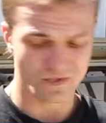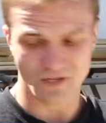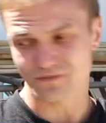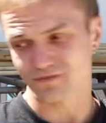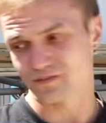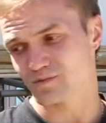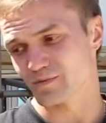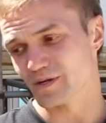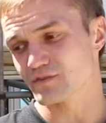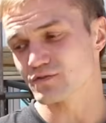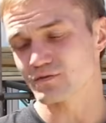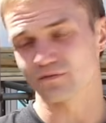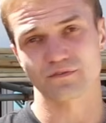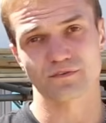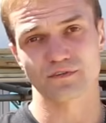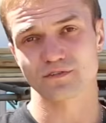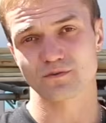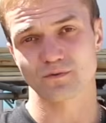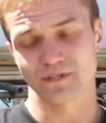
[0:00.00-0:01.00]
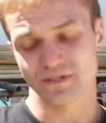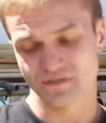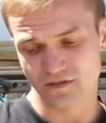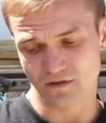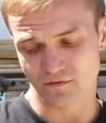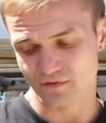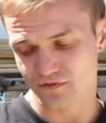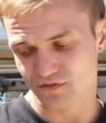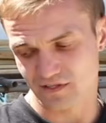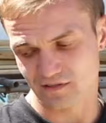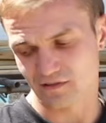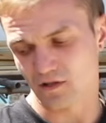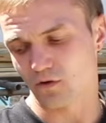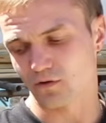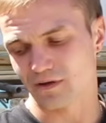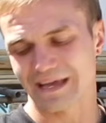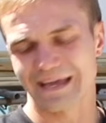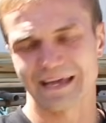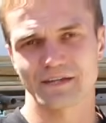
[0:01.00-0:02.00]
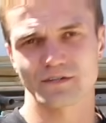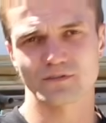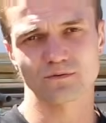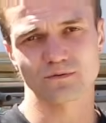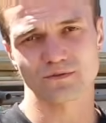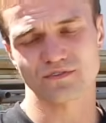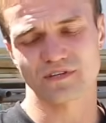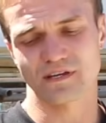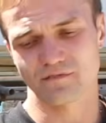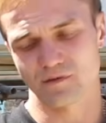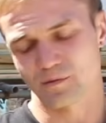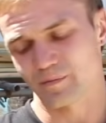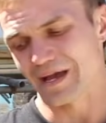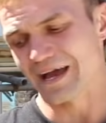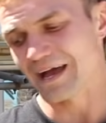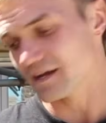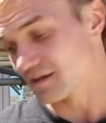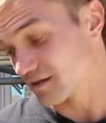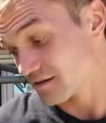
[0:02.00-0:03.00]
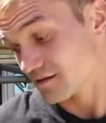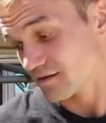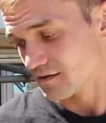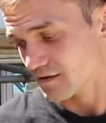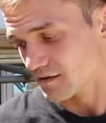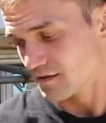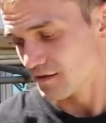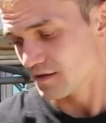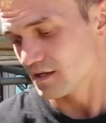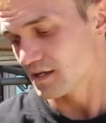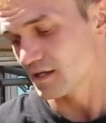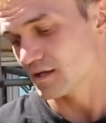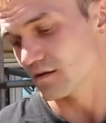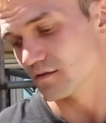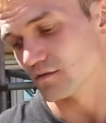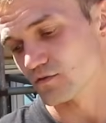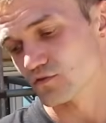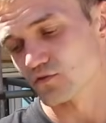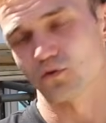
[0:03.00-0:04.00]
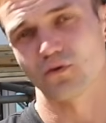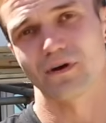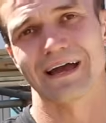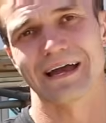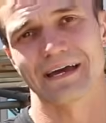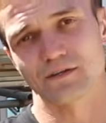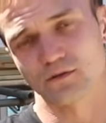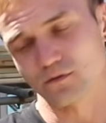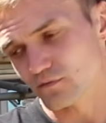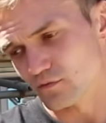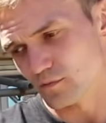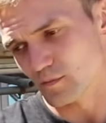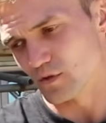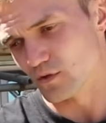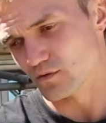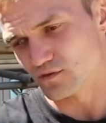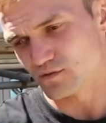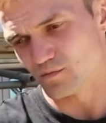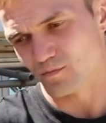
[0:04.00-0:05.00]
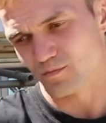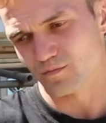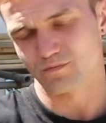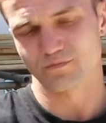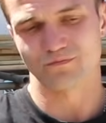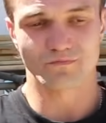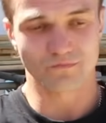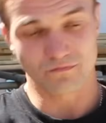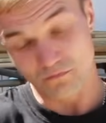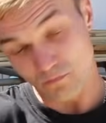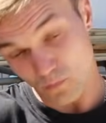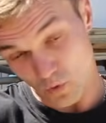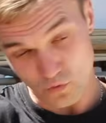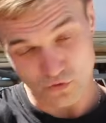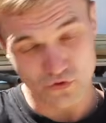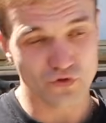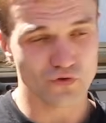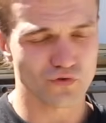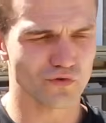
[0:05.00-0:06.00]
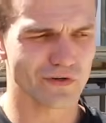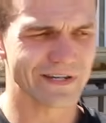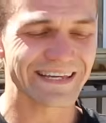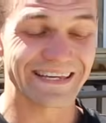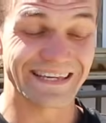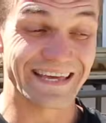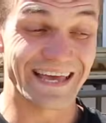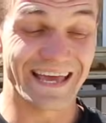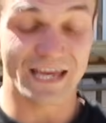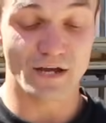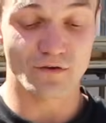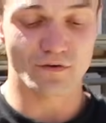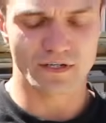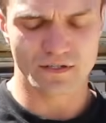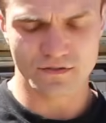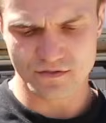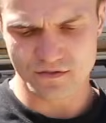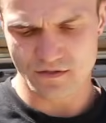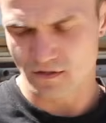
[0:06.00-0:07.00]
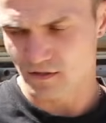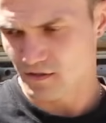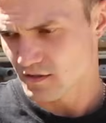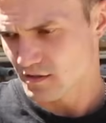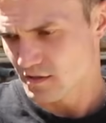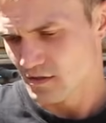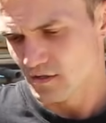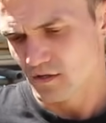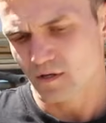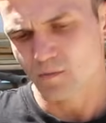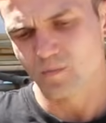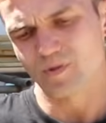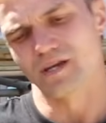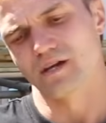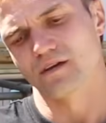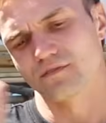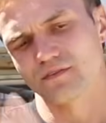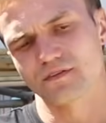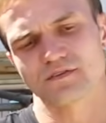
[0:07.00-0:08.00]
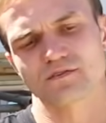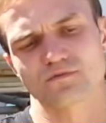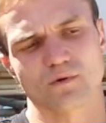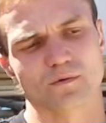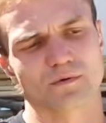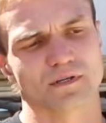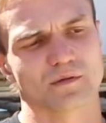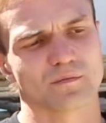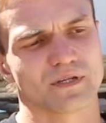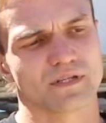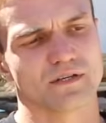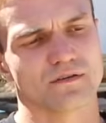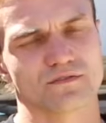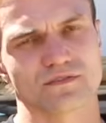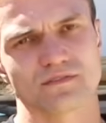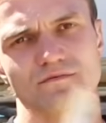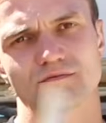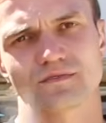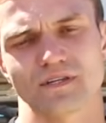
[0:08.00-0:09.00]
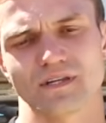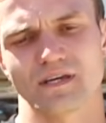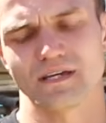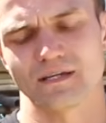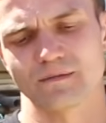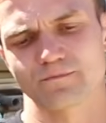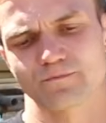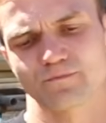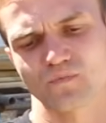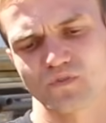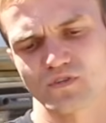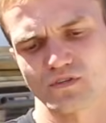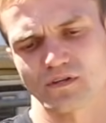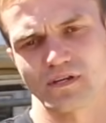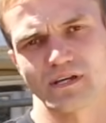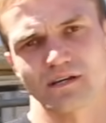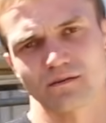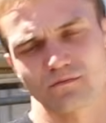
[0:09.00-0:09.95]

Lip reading: nothing special for the squeegee. Obviously a longer handle will save your back. Shorter handle for those more tricky areas. But yeah, this is what we're going to be using today. So yeah,